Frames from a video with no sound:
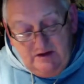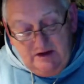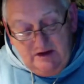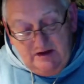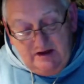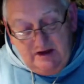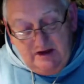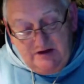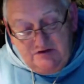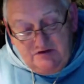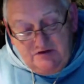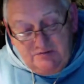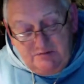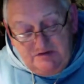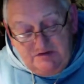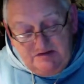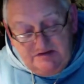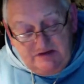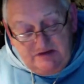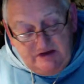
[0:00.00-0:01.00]
and had to
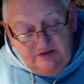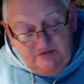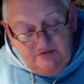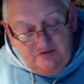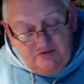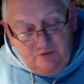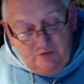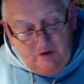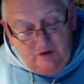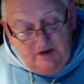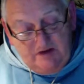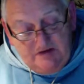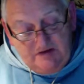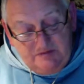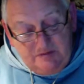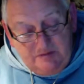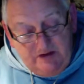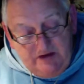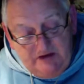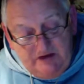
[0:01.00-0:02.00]
be saved twice
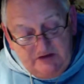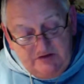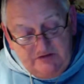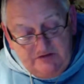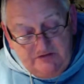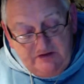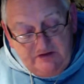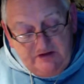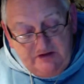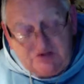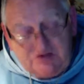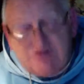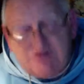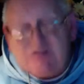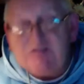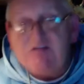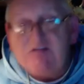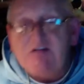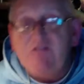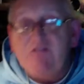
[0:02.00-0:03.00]
by
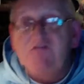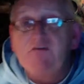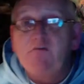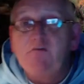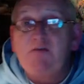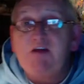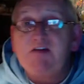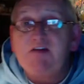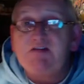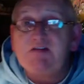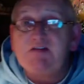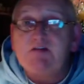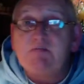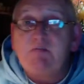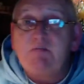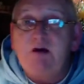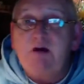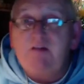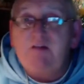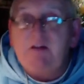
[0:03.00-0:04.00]
interventions of the Blessed
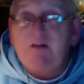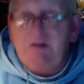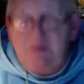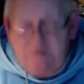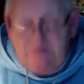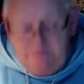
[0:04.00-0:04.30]
Mother.